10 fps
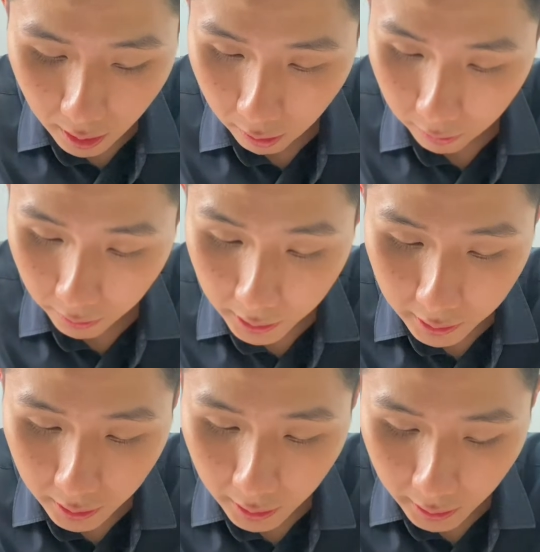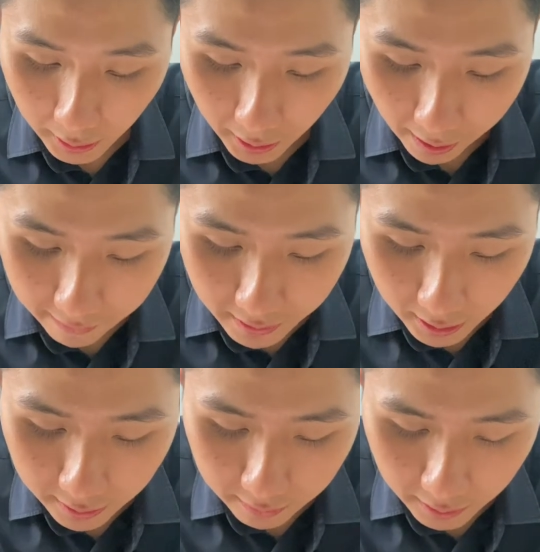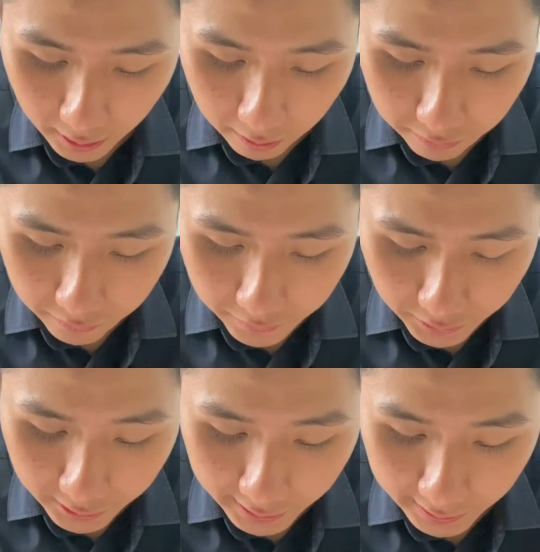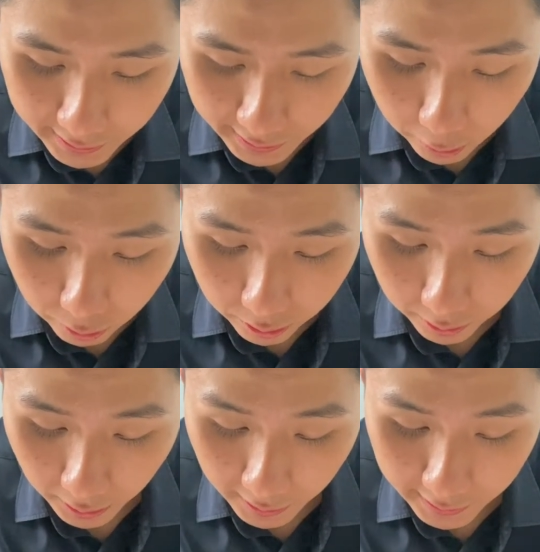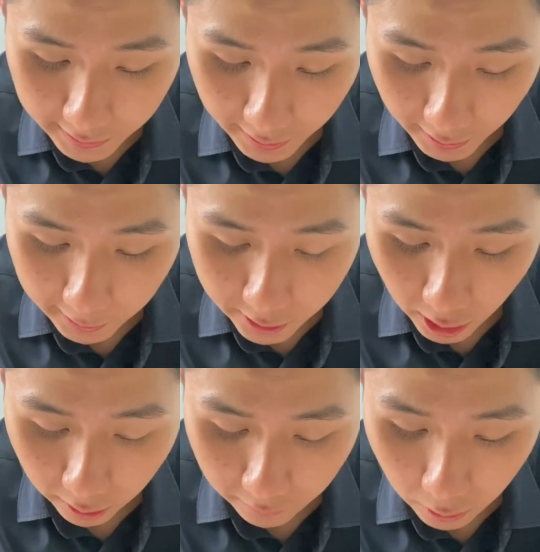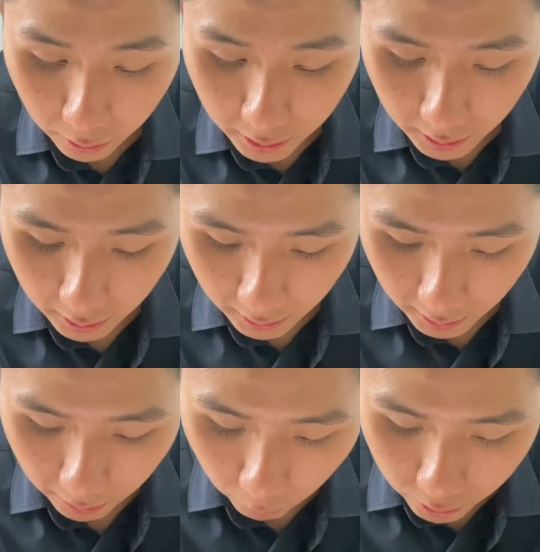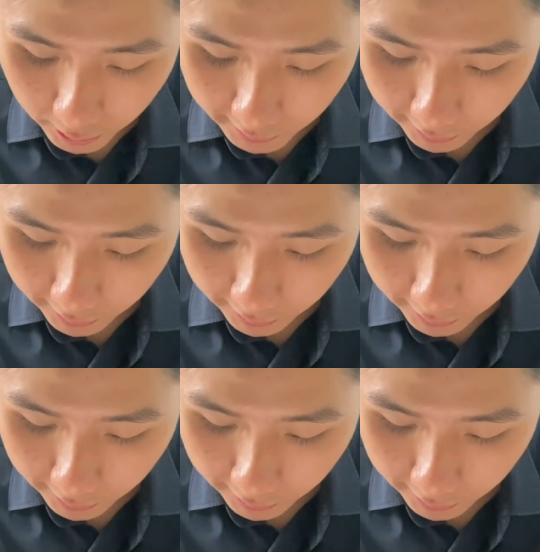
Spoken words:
All right. And then if first is equal to last, the next chunk of code, which is